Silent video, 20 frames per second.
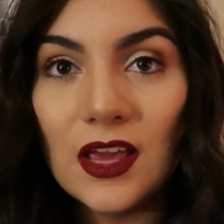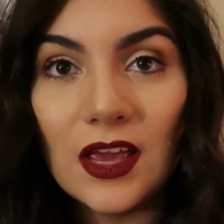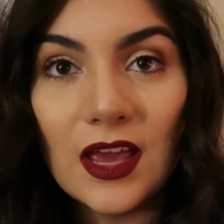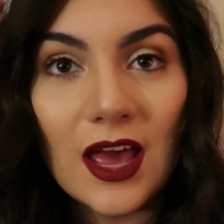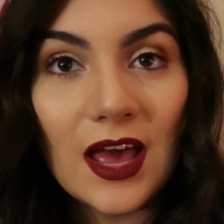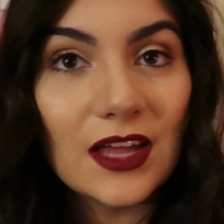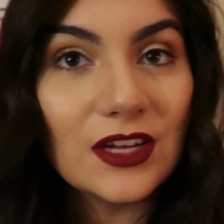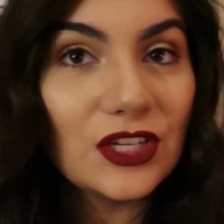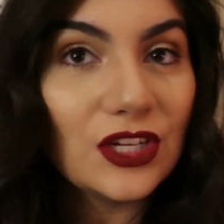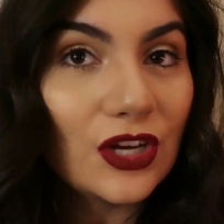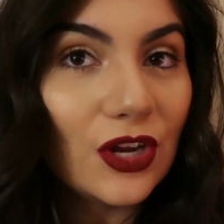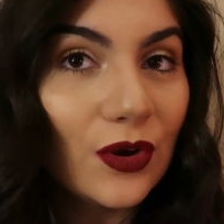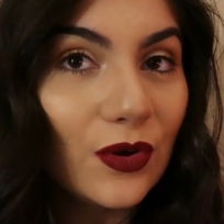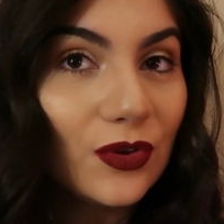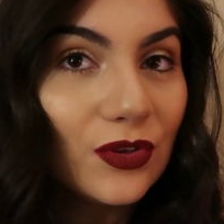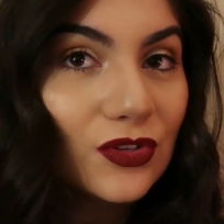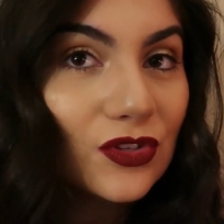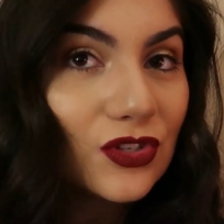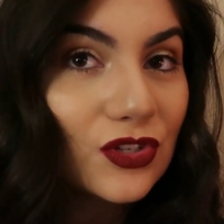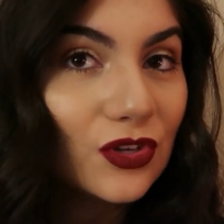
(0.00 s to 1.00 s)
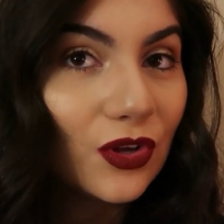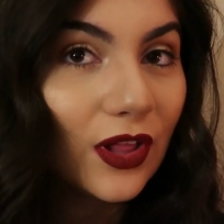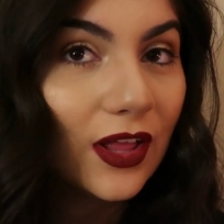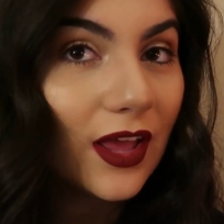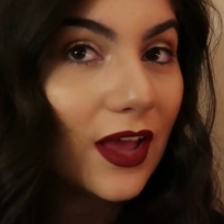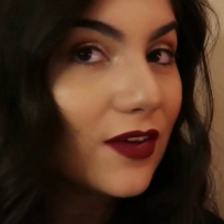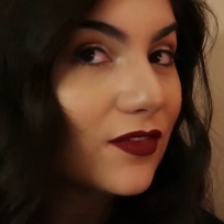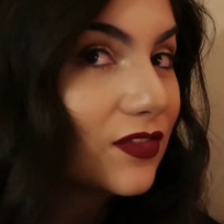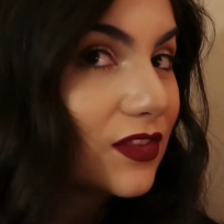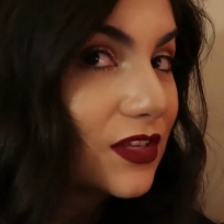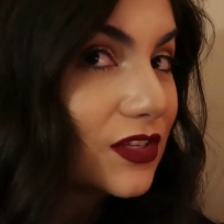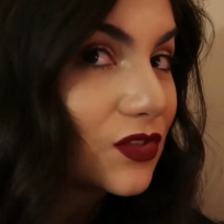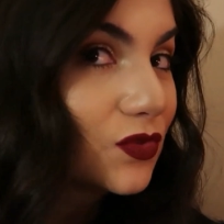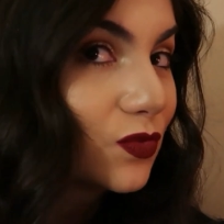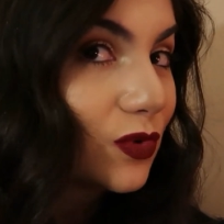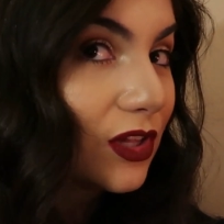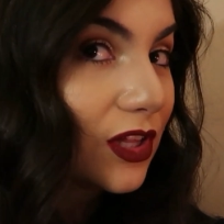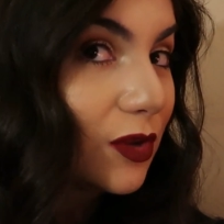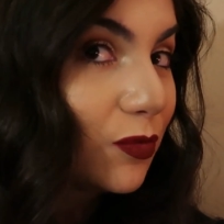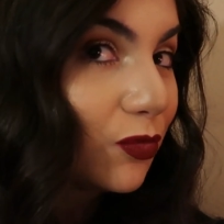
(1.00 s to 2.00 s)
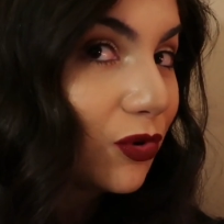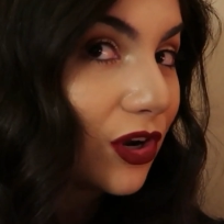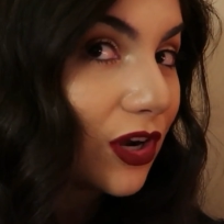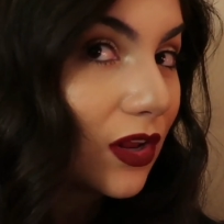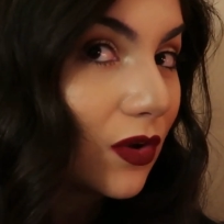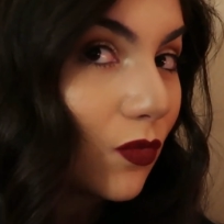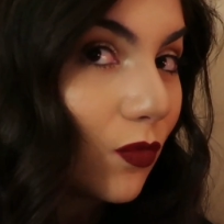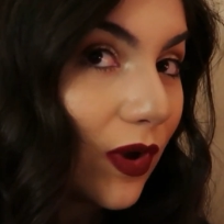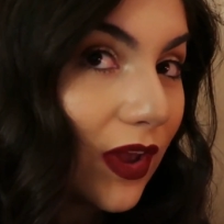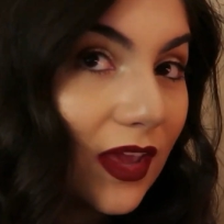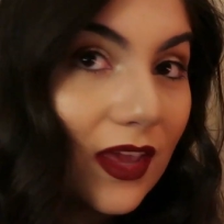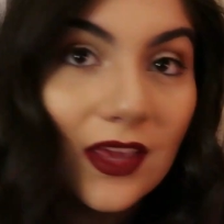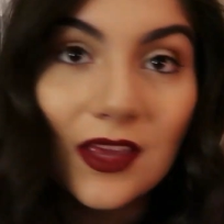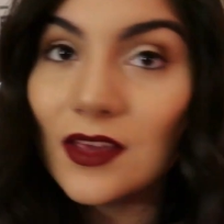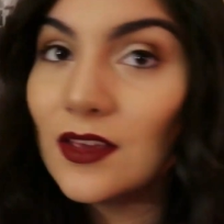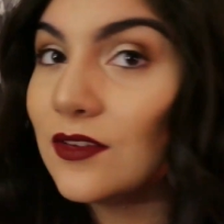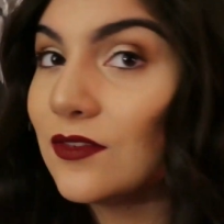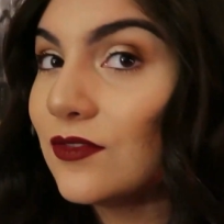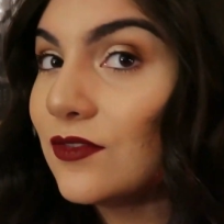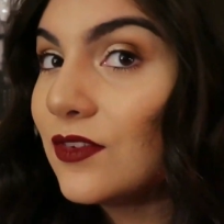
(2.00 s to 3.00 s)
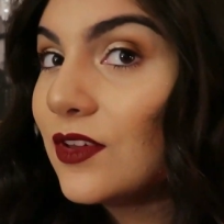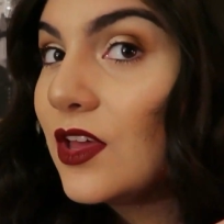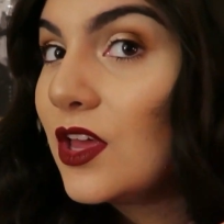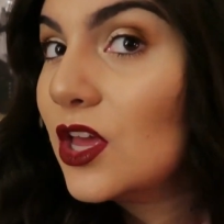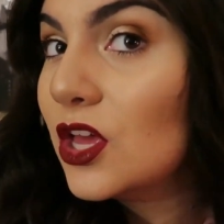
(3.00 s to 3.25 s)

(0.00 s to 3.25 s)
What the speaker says: and you know, you still have this really pretty wave.